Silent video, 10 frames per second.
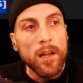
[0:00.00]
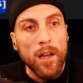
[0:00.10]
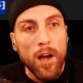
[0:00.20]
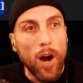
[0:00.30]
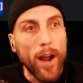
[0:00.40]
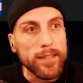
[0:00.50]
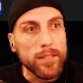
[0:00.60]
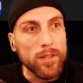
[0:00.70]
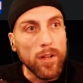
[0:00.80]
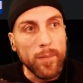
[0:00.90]
All right,
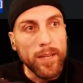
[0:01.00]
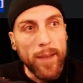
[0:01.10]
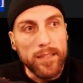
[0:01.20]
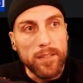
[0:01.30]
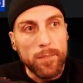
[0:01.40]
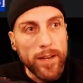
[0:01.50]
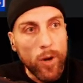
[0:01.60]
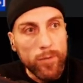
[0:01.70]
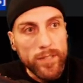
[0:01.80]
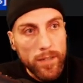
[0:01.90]
so let me get back to my
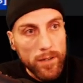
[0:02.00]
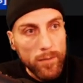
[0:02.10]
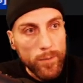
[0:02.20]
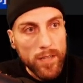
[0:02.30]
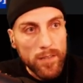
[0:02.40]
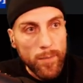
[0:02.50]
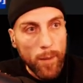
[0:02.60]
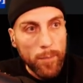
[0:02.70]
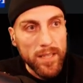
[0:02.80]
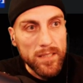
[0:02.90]
notes here. We talked
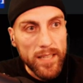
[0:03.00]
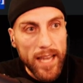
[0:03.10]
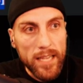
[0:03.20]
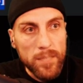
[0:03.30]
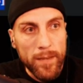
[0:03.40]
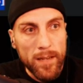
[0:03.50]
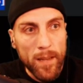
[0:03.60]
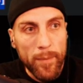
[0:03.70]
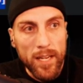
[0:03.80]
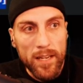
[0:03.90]
about Beast, the X-Men,
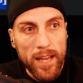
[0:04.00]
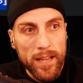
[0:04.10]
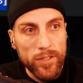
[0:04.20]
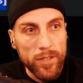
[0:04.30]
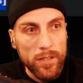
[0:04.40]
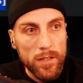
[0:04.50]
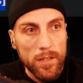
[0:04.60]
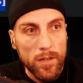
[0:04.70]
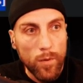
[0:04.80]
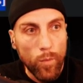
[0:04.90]
Nebuchadnezzar,
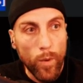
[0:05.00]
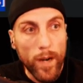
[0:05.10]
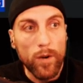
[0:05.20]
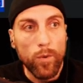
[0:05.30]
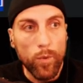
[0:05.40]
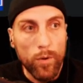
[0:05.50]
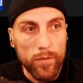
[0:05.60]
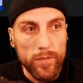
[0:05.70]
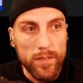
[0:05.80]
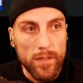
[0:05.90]

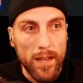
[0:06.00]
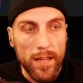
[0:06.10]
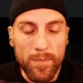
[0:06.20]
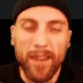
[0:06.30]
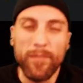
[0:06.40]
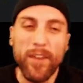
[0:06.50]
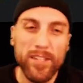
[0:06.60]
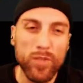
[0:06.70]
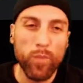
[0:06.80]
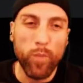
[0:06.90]
werewolves. As a matter of
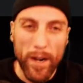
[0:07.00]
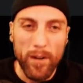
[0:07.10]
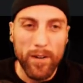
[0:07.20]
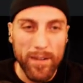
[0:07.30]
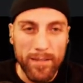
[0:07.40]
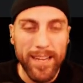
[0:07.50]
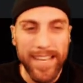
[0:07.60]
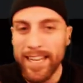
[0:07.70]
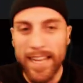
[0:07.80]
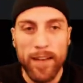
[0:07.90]
fact, just were
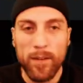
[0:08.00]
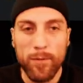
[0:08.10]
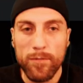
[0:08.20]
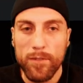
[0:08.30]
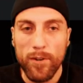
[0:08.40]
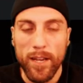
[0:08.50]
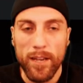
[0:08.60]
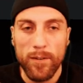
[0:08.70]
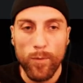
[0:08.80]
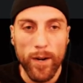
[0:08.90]
any animal,
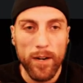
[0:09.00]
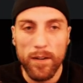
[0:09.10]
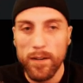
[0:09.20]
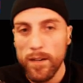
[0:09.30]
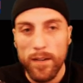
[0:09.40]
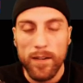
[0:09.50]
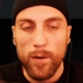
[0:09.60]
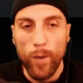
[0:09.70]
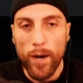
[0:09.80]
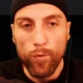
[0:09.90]
okay? Were
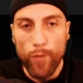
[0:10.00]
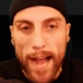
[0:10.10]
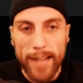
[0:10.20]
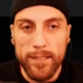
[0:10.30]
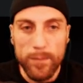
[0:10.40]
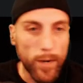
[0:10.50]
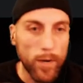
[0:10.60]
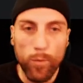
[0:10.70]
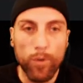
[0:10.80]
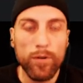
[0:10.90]
rats,
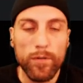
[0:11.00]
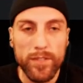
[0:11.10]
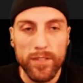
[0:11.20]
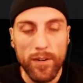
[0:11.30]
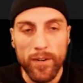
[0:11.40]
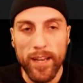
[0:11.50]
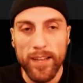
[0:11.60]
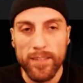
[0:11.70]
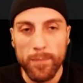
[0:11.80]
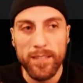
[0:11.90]
werewolves, okay?
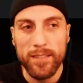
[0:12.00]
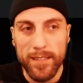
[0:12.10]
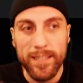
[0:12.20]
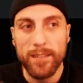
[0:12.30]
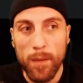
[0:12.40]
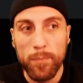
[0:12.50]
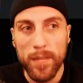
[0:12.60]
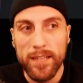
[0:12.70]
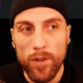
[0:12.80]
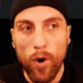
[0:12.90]
It's basically
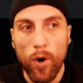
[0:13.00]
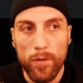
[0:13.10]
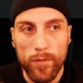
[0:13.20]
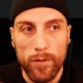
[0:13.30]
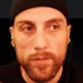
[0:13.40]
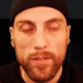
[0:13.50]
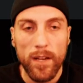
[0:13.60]
applies to all of those